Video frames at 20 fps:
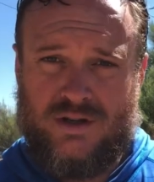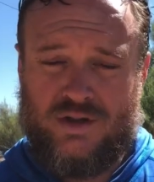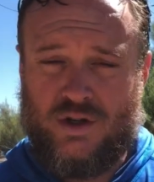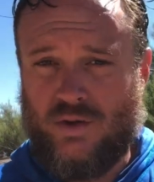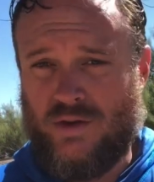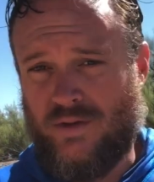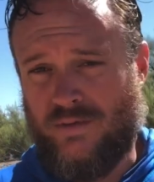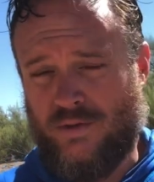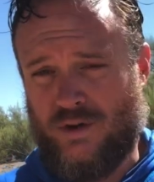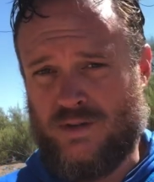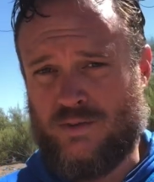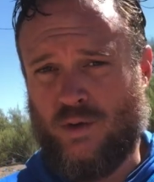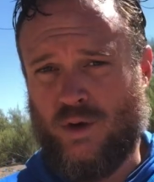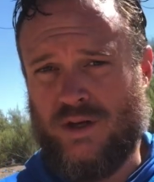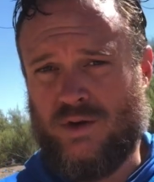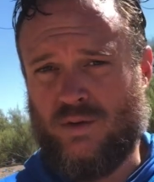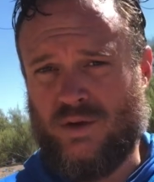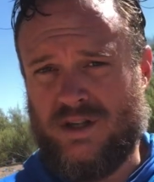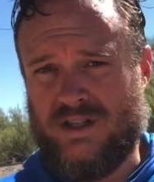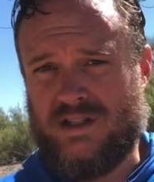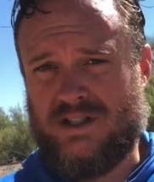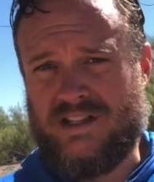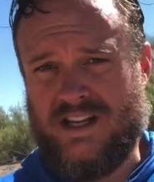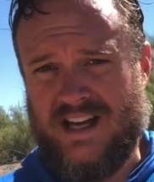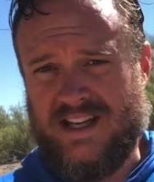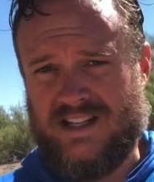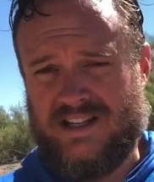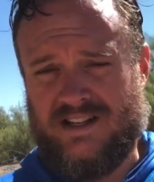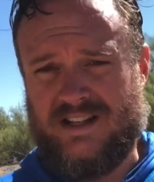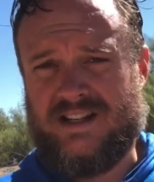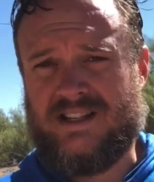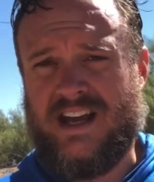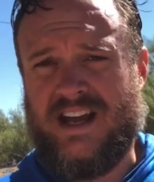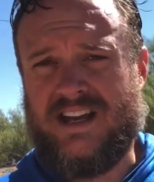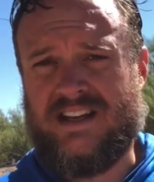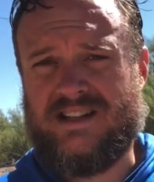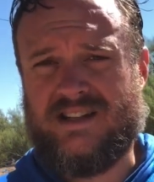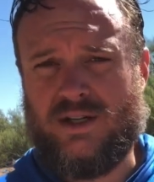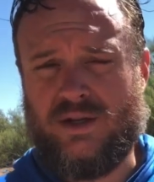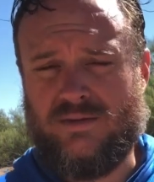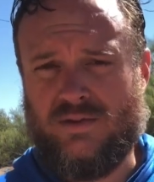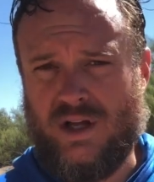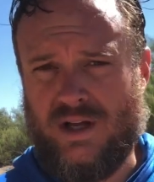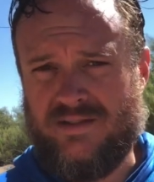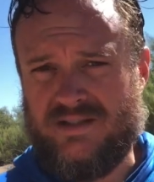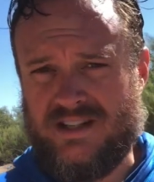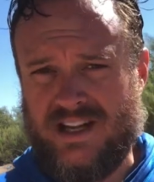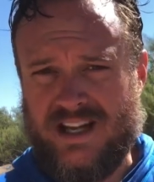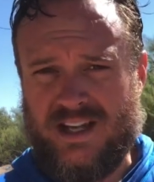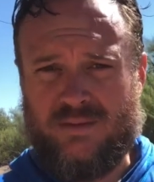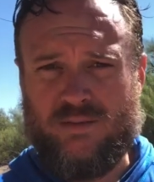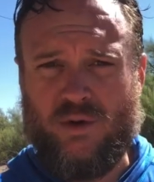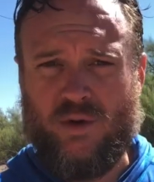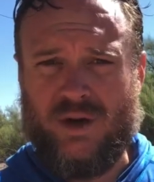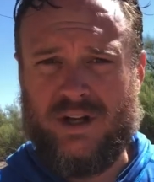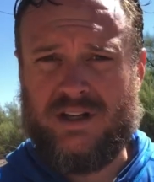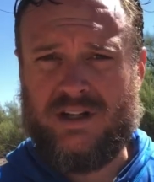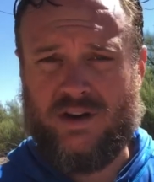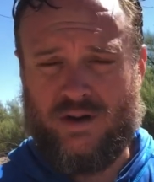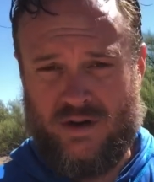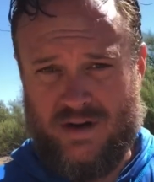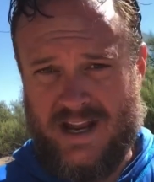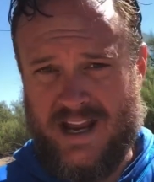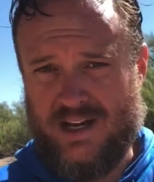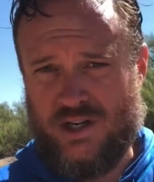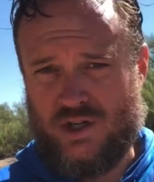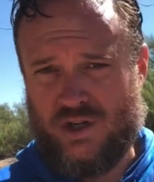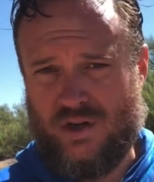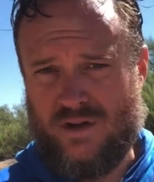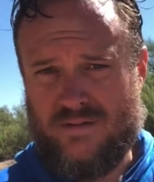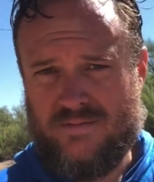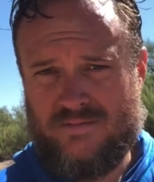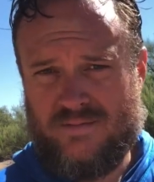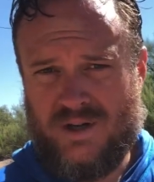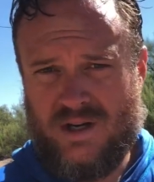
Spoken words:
So the first point was sex is a sign and seal of love. Second point, under nature,